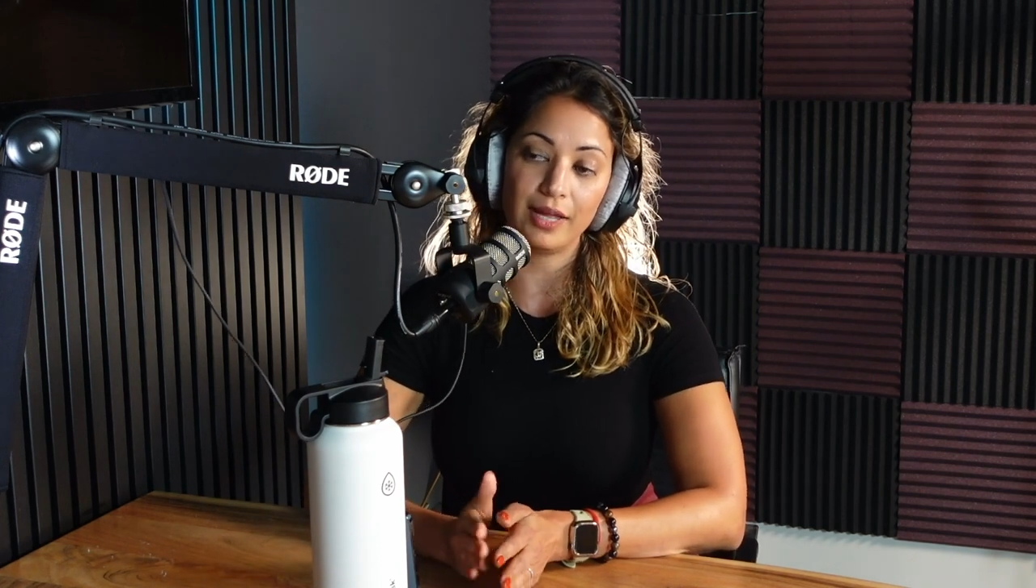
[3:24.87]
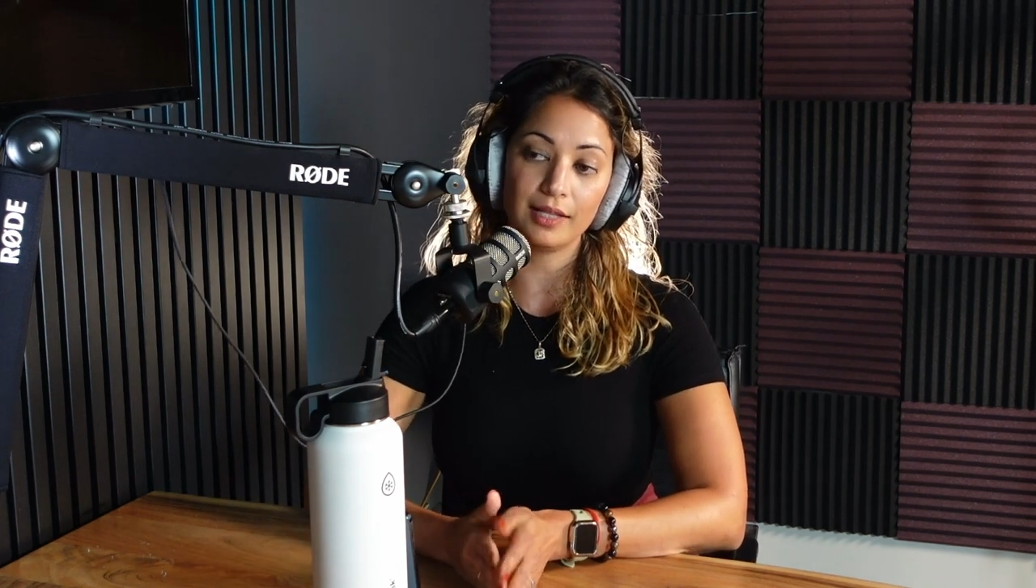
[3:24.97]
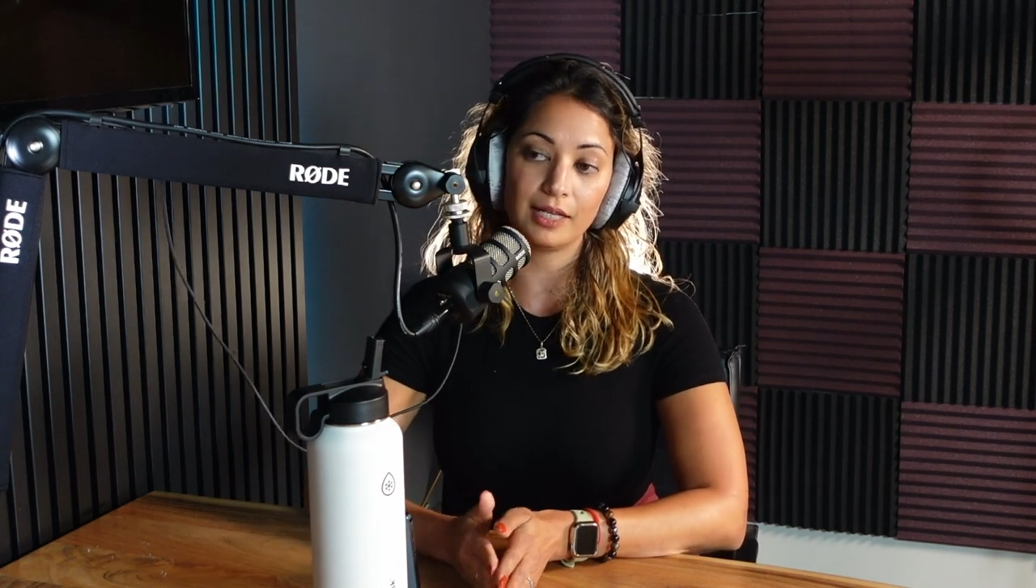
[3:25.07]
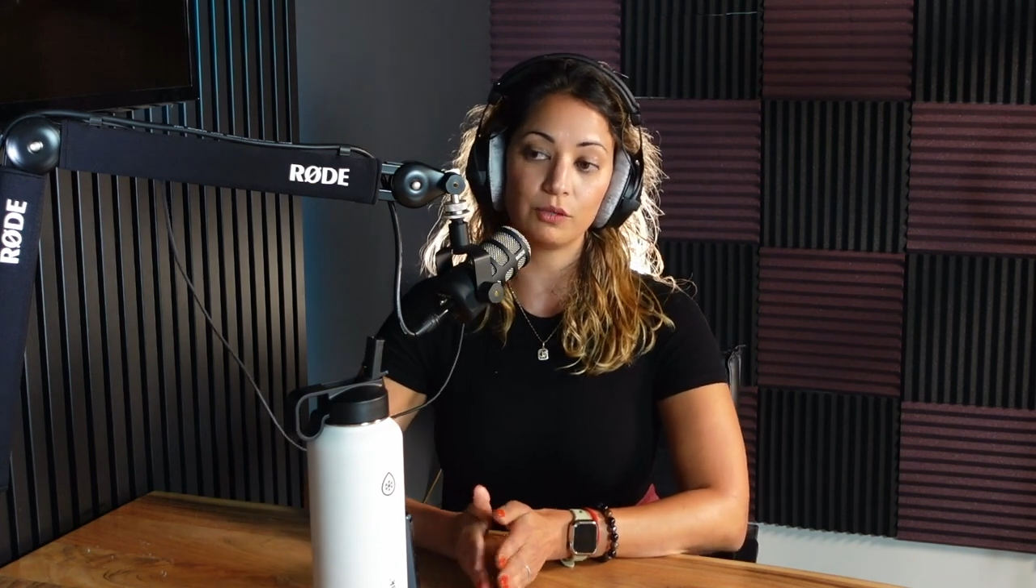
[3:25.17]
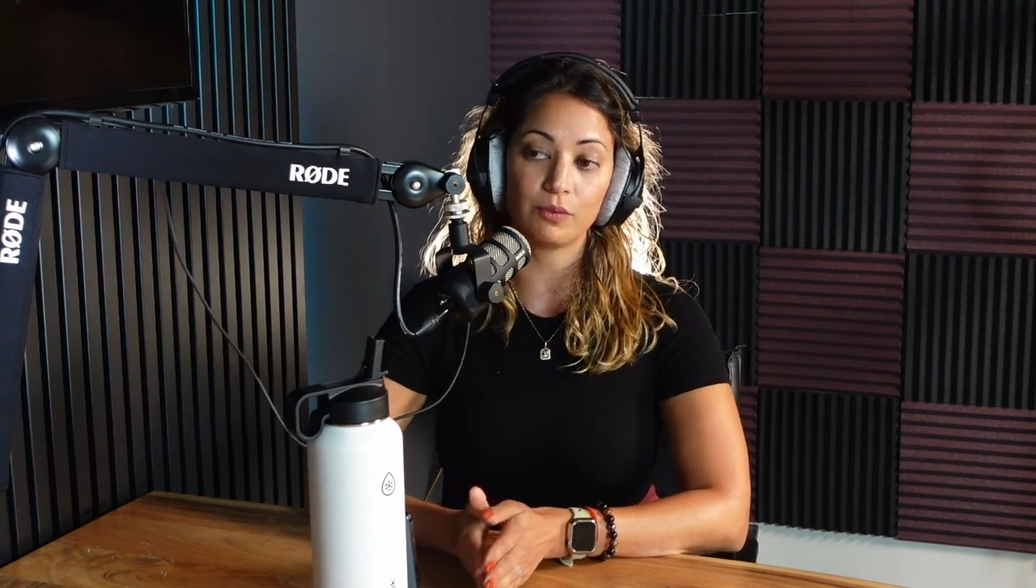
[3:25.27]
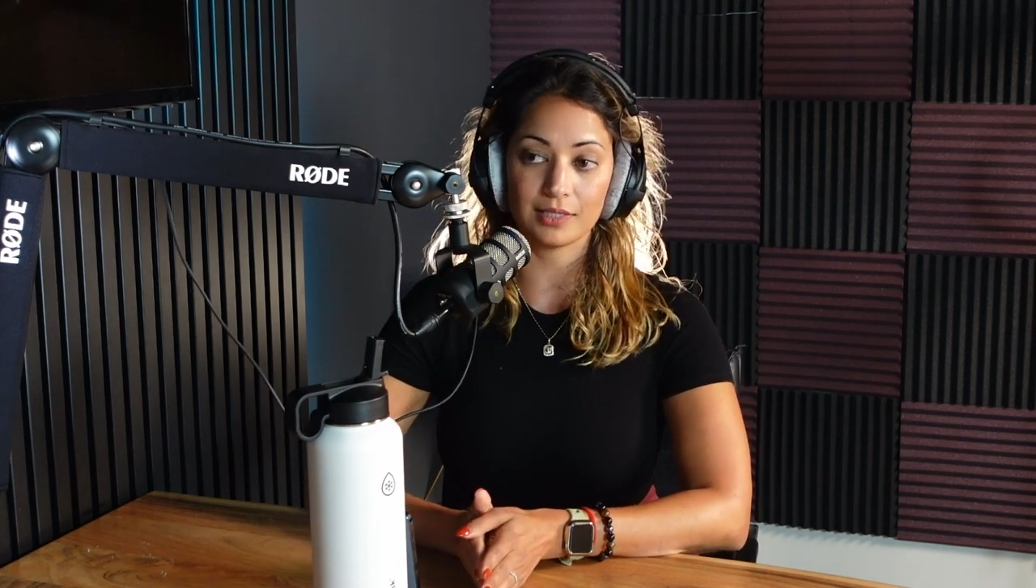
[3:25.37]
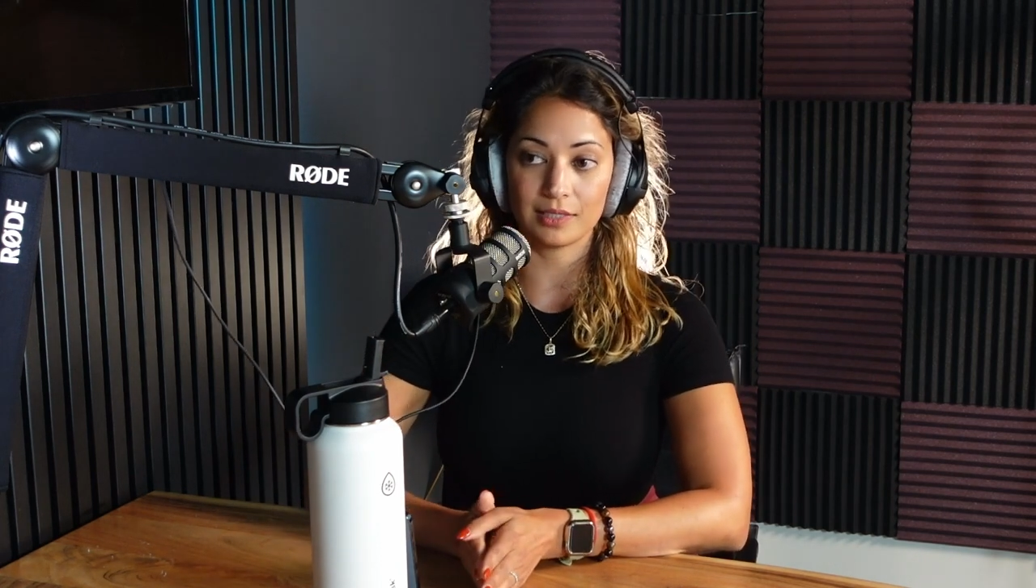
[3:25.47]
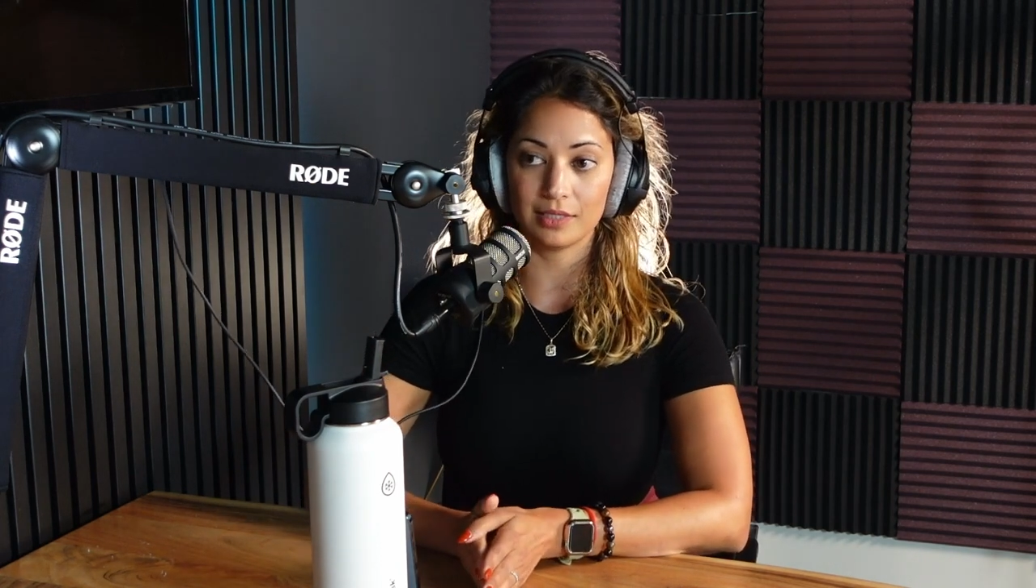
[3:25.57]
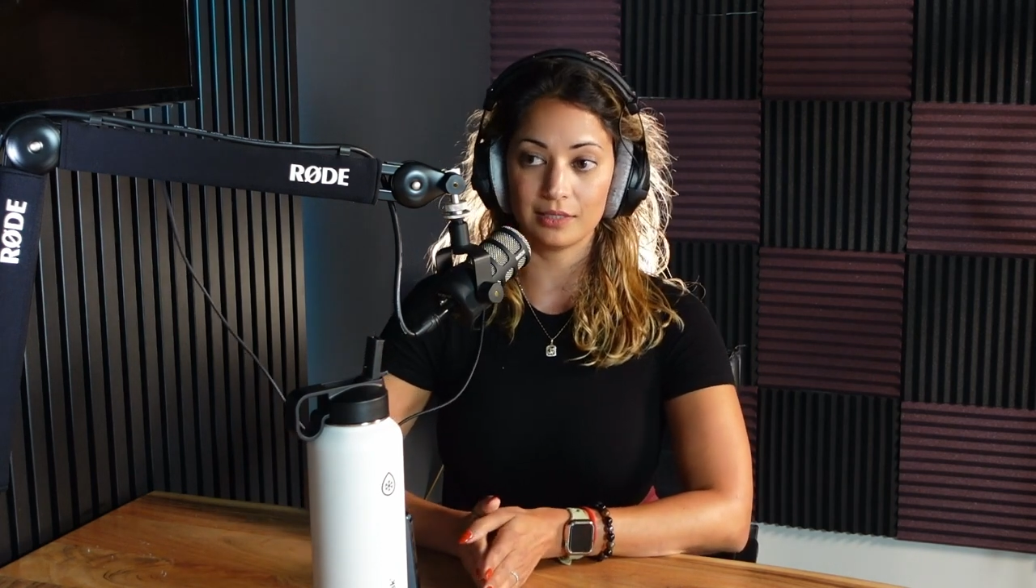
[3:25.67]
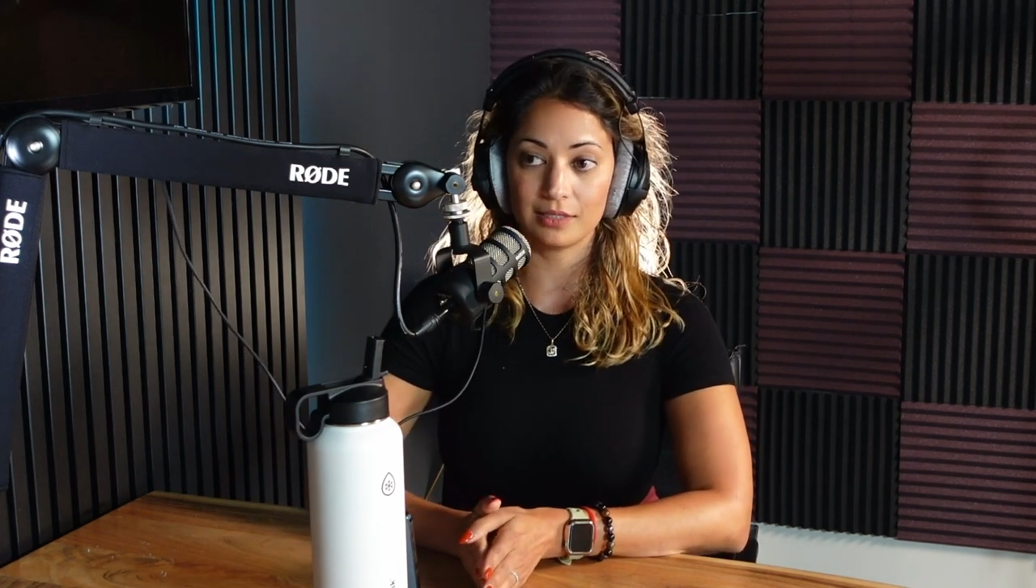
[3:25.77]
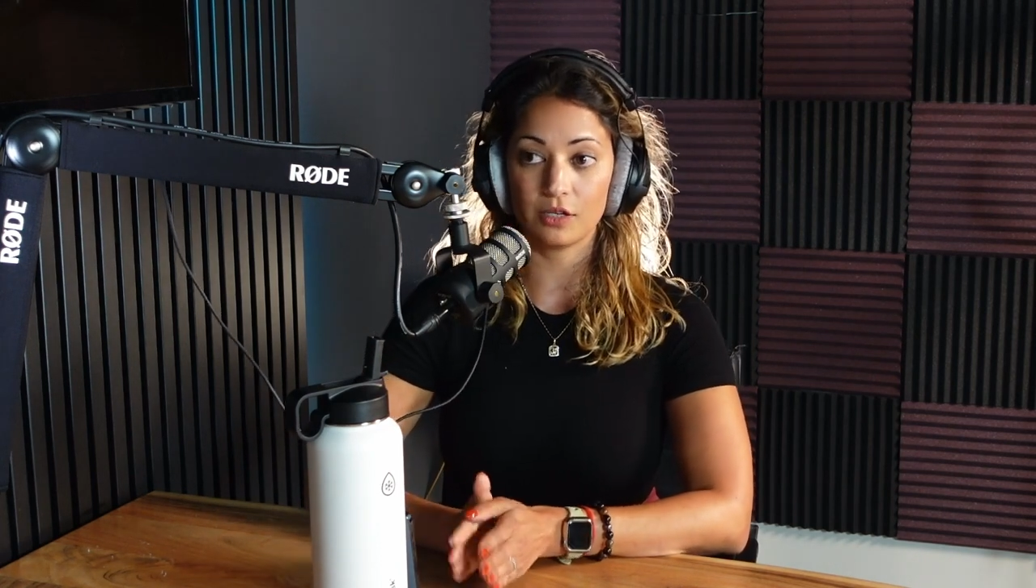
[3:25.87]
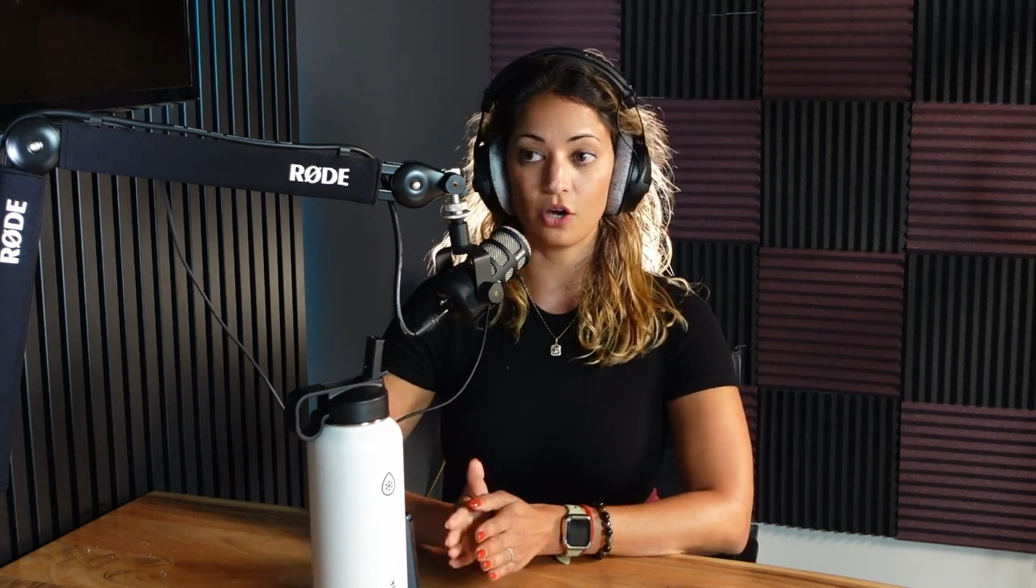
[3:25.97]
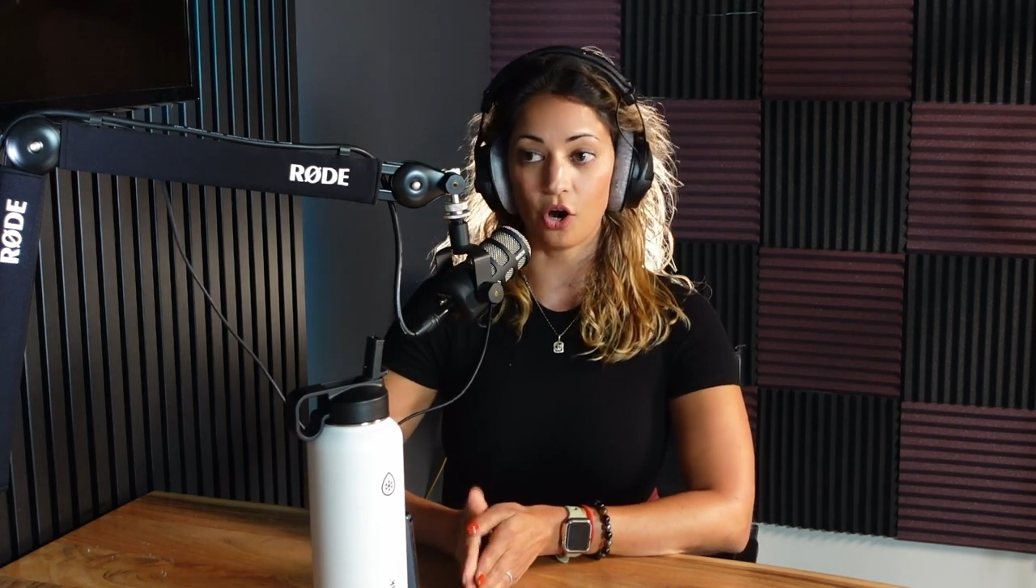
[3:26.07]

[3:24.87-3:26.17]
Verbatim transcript: LA residents